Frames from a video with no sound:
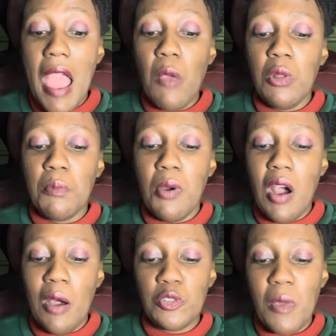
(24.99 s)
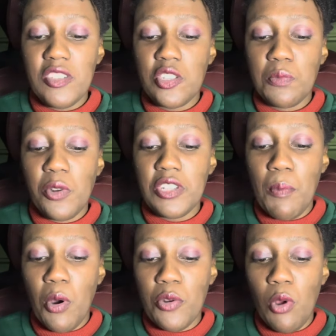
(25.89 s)
I will pour out my spirit
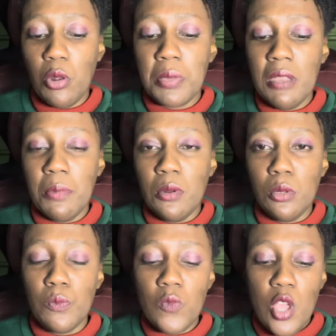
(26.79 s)
upon all people.